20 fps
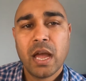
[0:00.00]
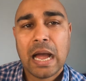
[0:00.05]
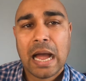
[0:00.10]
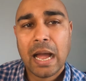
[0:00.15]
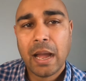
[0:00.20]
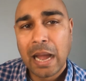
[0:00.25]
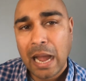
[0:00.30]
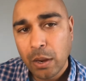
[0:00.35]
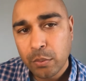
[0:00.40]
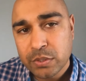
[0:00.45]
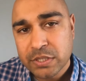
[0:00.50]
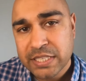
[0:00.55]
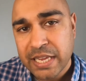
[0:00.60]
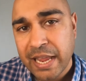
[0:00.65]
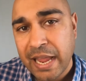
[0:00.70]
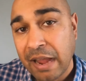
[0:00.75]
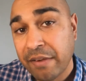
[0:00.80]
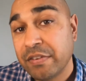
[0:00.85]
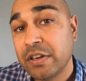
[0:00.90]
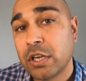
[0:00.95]
I would say
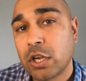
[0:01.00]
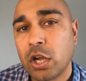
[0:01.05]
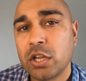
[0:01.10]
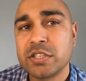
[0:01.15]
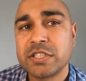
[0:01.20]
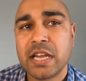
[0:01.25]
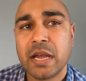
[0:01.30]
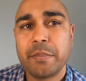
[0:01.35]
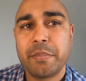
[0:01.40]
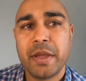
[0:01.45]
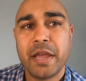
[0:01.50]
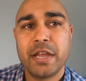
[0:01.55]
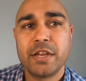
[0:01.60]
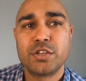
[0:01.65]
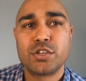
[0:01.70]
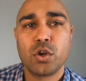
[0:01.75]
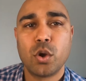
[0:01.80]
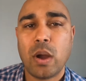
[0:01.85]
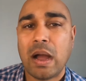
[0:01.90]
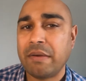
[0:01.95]
having a contact
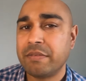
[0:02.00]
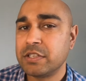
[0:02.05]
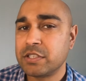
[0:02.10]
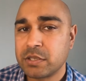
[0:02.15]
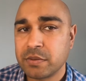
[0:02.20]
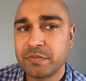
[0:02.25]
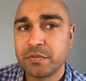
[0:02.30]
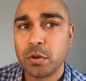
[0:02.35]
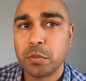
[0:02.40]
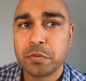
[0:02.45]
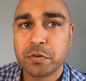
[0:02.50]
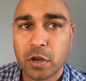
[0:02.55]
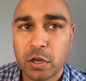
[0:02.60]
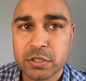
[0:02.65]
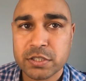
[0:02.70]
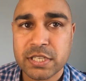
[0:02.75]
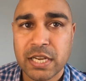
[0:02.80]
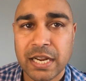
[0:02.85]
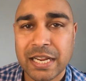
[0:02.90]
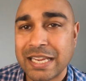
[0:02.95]
page or having some form of
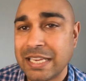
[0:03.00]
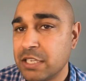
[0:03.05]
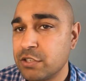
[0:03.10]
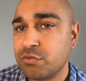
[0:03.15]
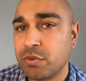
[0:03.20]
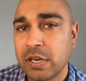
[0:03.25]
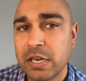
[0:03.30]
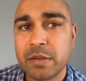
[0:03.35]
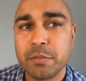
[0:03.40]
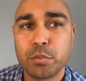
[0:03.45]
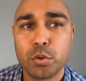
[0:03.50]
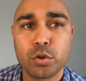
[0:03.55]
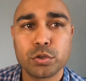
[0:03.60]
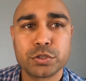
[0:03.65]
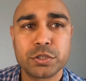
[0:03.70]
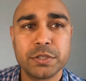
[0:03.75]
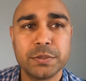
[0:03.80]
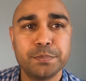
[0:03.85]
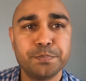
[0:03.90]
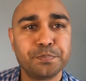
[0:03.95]
contact is really
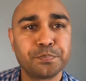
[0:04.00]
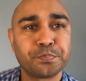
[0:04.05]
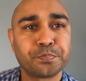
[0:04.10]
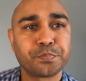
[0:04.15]
important.